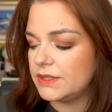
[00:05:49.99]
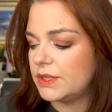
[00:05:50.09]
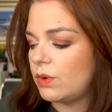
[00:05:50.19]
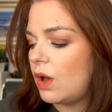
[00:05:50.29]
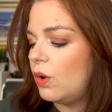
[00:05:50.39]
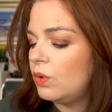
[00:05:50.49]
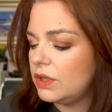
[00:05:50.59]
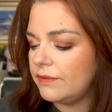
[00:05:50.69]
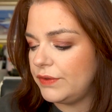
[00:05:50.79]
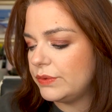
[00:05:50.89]
So all
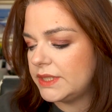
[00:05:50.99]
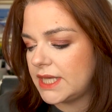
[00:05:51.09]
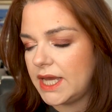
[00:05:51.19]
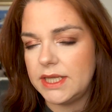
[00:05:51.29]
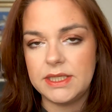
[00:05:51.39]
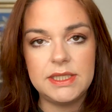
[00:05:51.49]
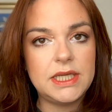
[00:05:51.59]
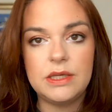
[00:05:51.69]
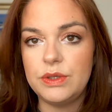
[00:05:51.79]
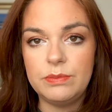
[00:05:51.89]
of you said
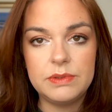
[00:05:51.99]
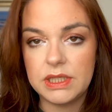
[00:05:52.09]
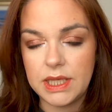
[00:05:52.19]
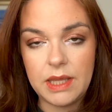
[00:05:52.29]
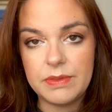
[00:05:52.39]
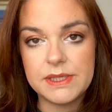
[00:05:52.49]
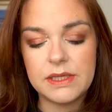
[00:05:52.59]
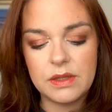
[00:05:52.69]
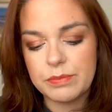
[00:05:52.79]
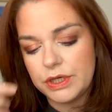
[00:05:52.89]
to keep this
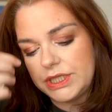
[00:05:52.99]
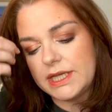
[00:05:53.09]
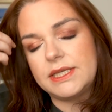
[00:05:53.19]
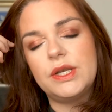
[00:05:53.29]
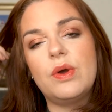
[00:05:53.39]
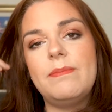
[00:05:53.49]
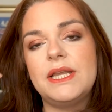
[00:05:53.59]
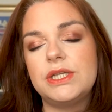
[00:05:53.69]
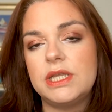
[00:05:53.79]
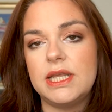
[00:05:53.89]
in the project. So I know I
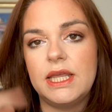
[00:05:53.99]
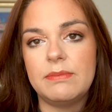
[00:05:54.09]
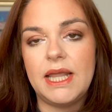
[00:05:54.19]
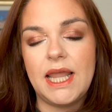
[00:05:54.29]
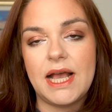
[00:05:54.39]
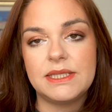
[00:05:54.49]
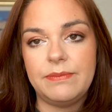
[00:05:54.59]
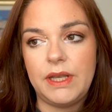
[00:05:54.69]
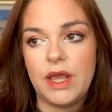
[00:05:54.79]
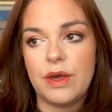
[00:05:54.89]
mentioned it in my last
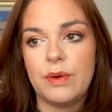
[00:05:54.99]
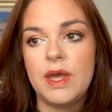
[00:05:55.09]
video.